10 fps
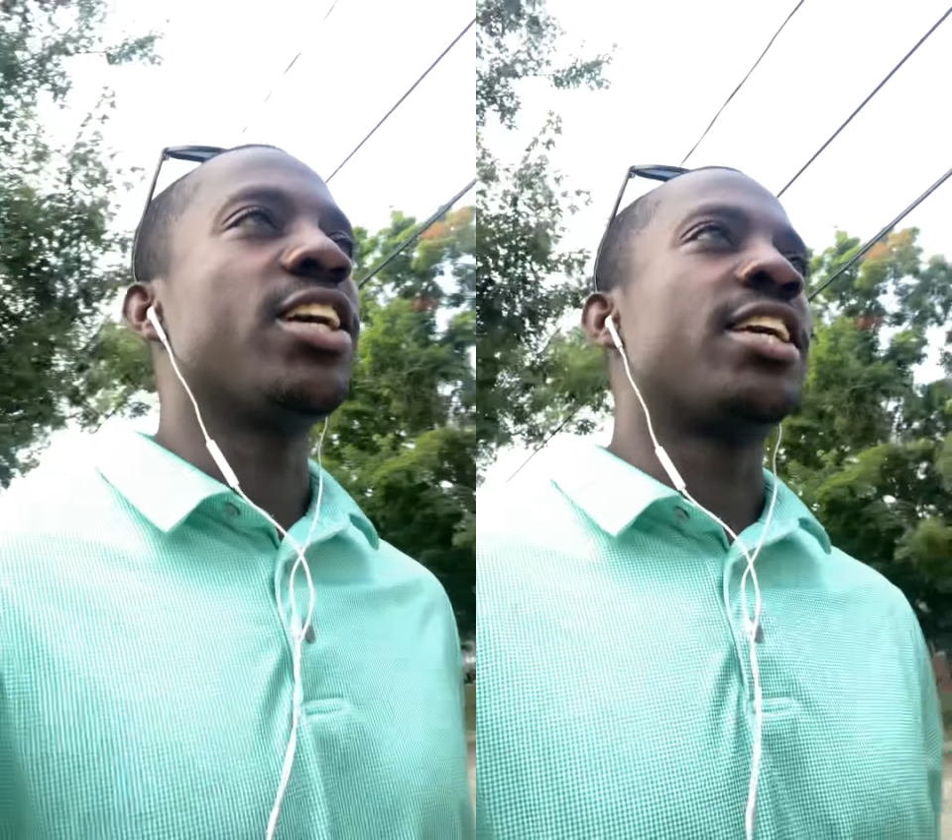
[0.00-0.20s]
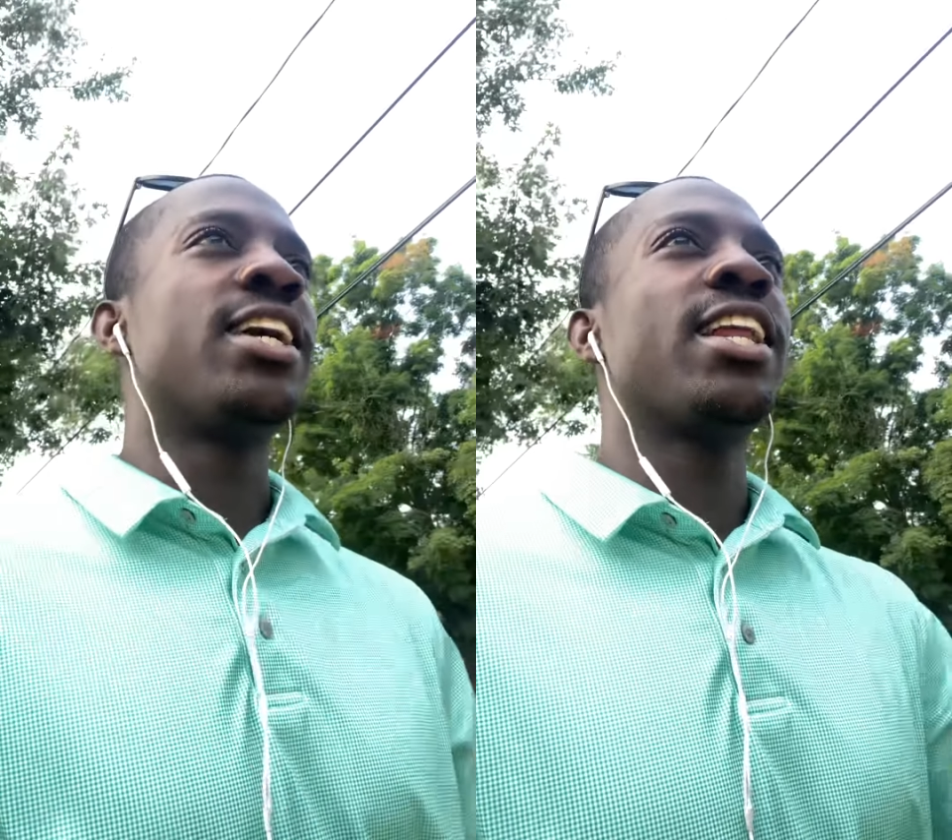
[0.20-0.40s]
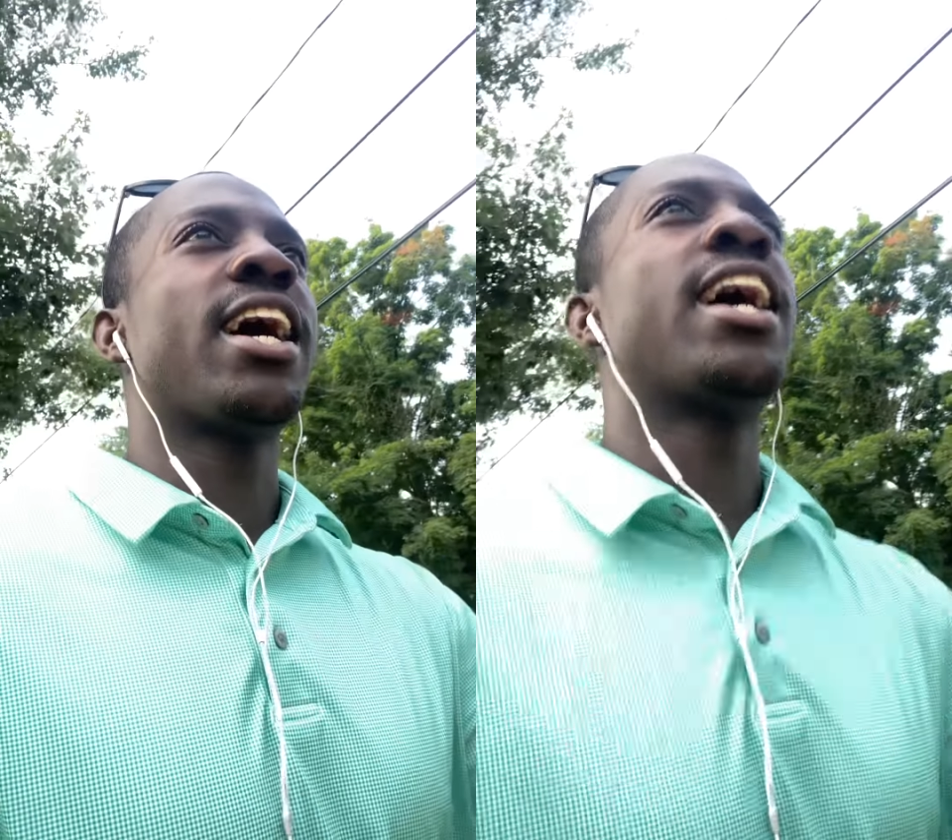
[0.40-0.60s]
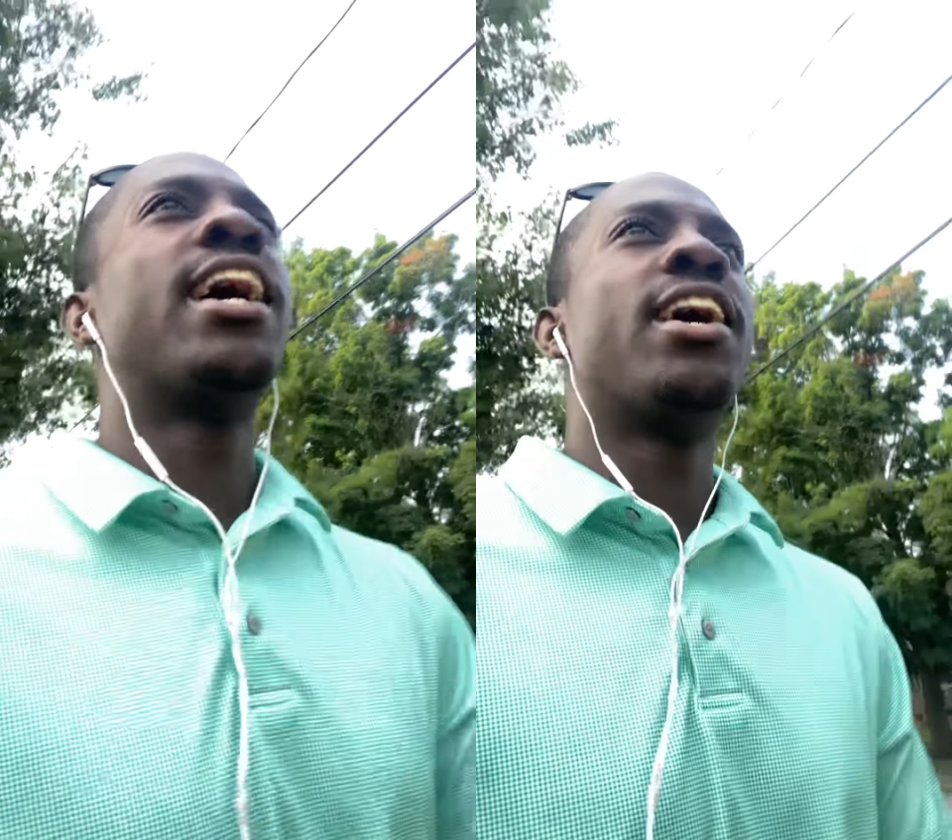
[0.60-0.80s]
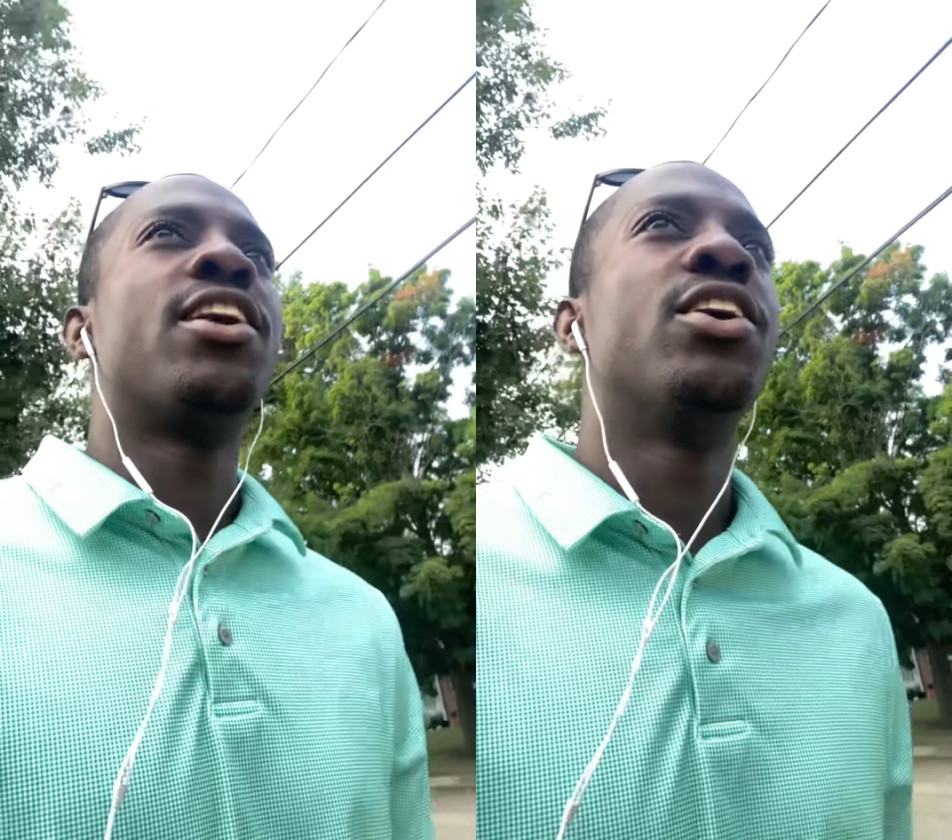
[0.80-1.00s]
get
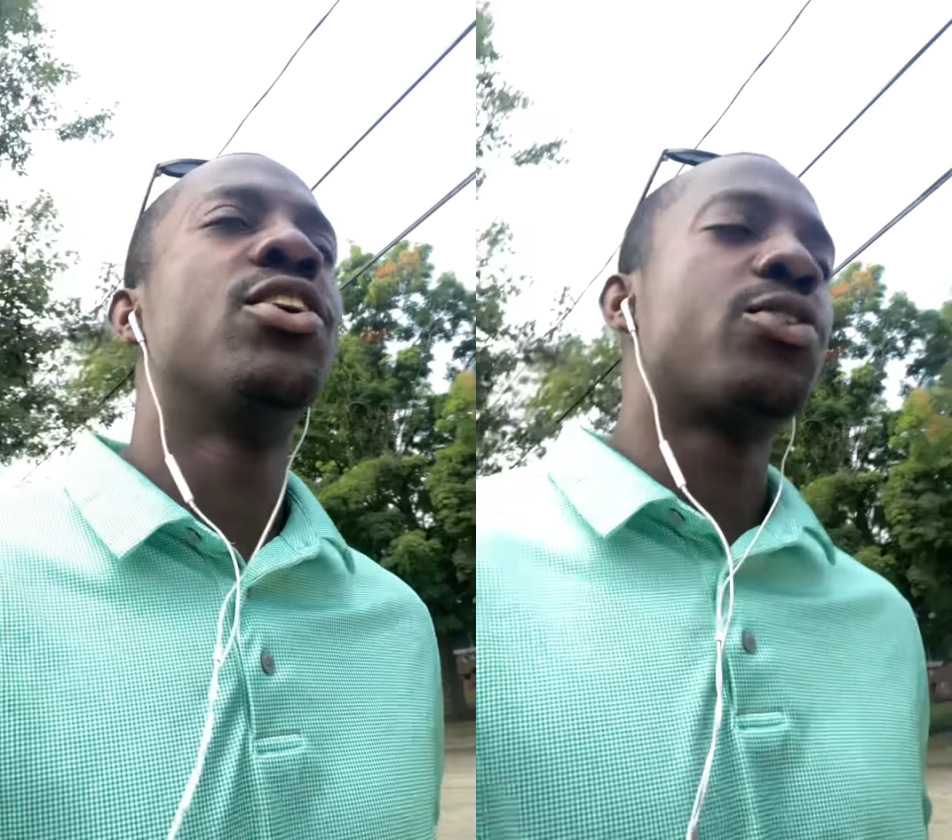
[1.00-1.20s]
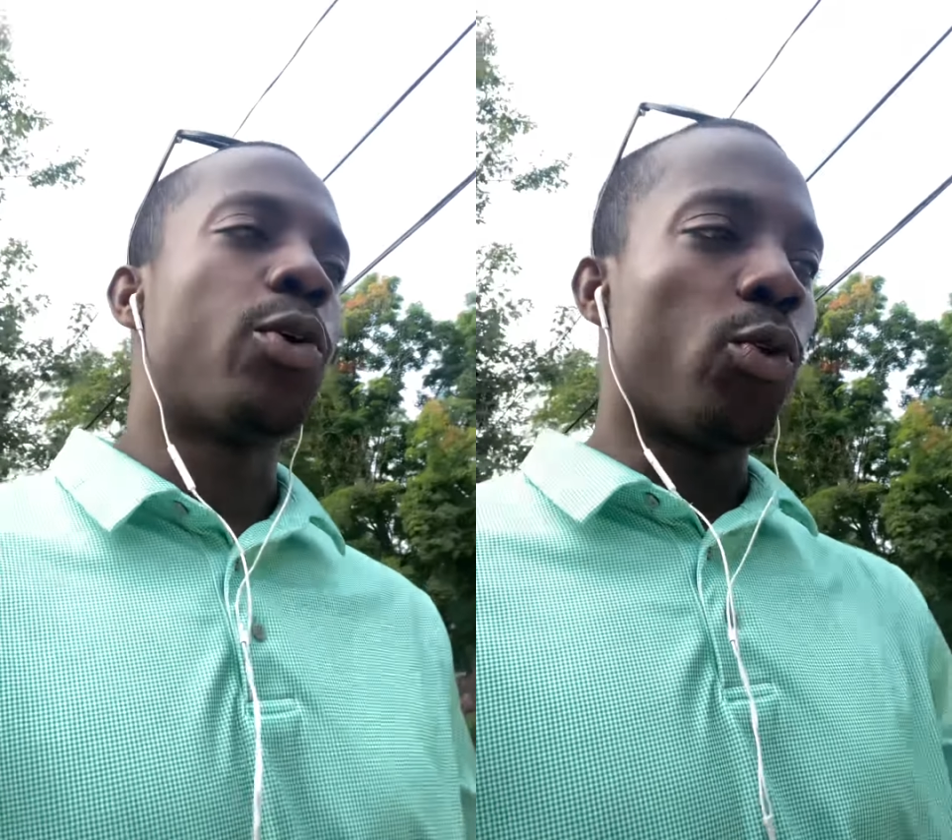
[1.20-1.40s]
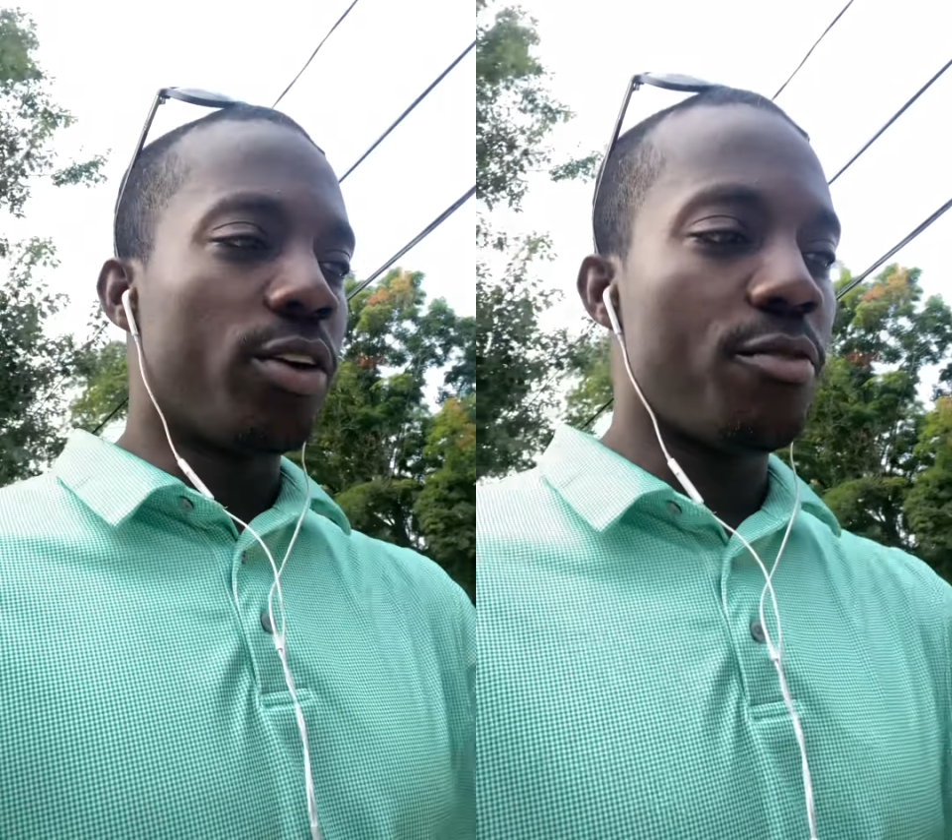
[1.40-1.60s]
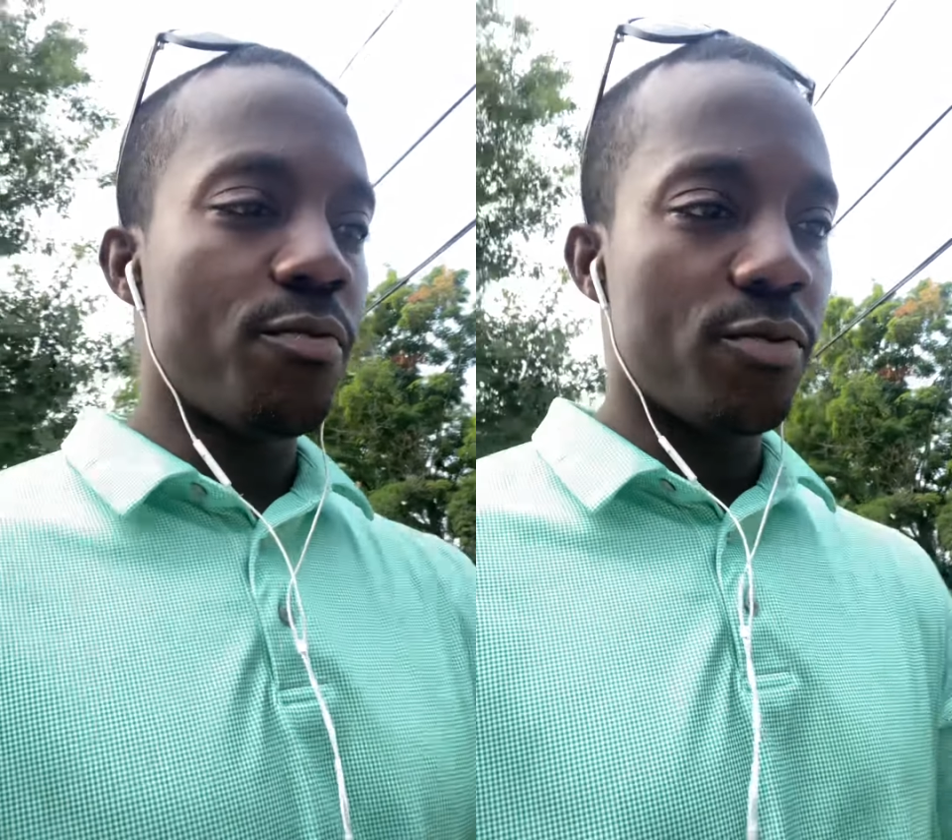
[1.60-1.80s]
on or